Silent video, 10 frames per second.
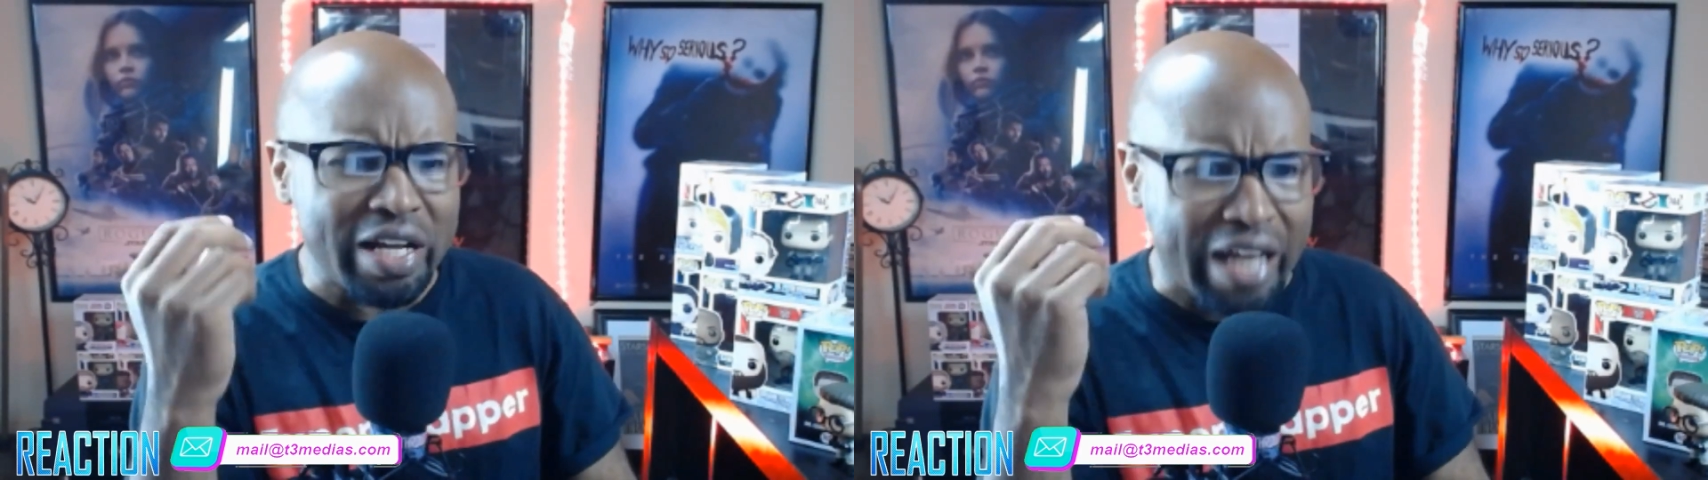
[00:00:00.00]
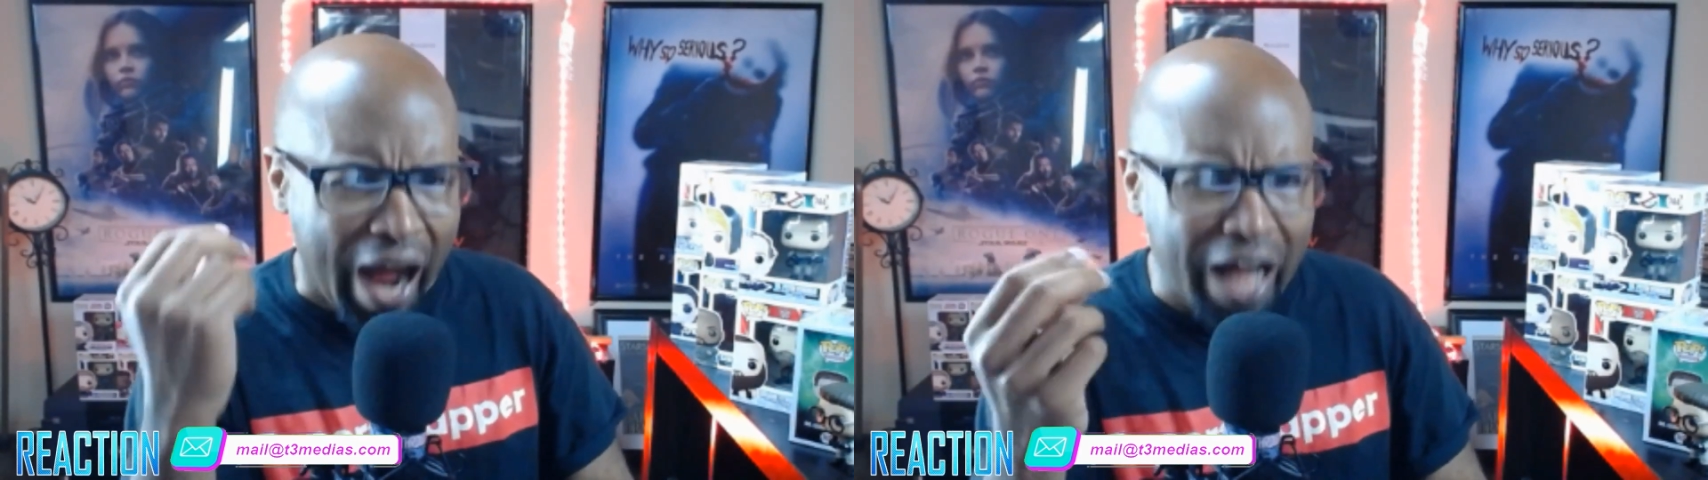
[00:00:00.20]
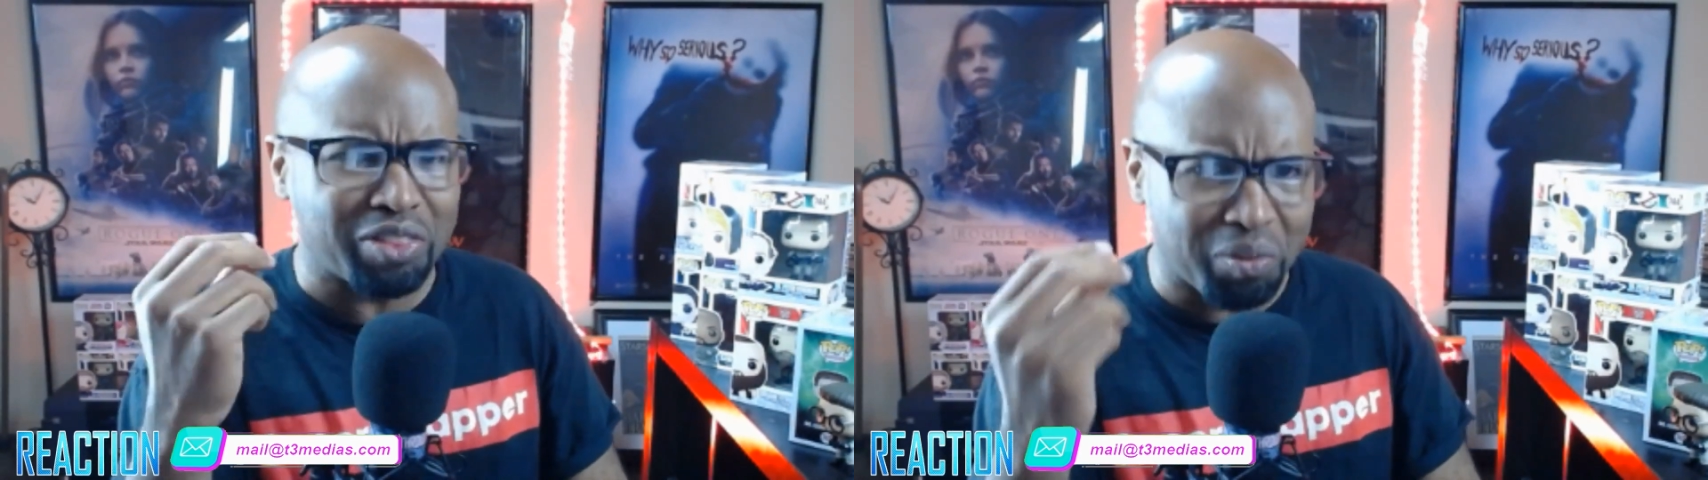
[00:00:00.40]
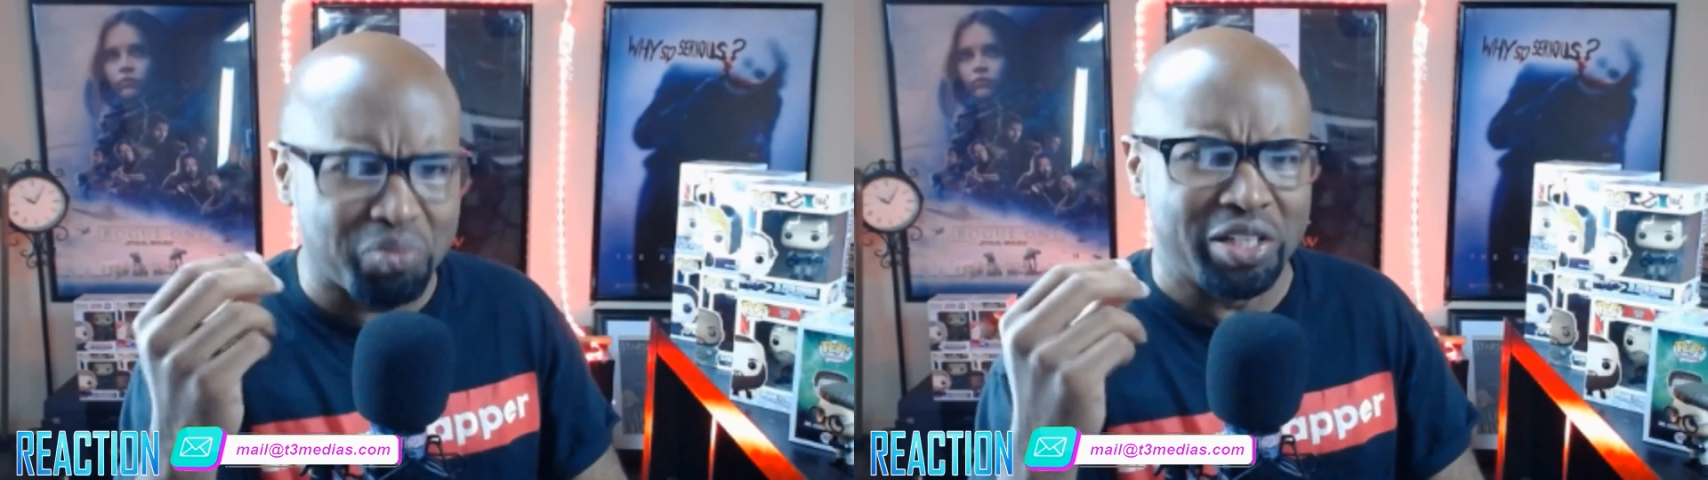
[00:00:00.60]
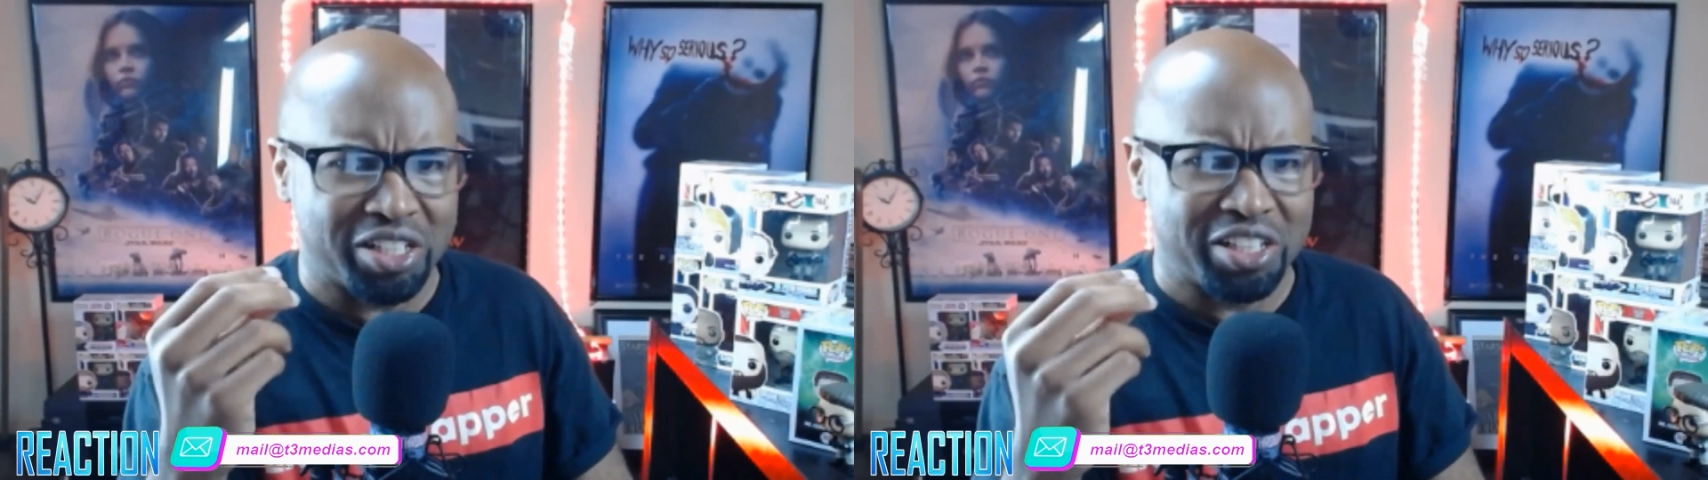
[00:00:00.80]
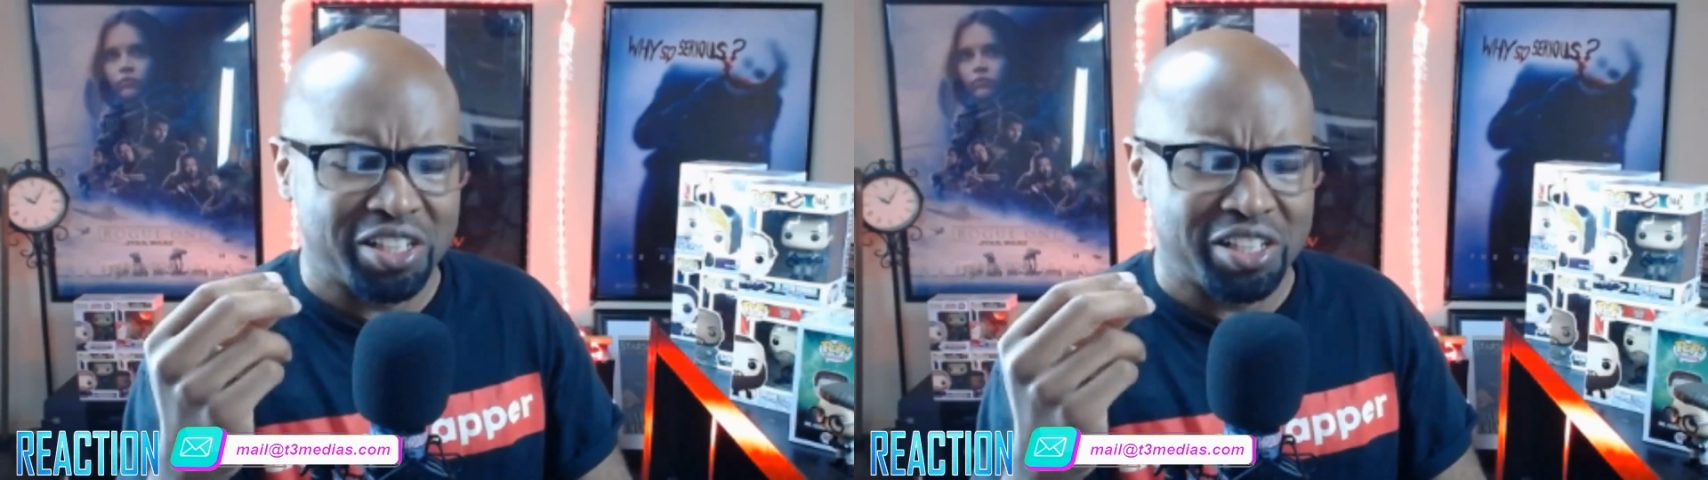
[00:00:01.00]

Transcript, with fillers: Gotham-ish.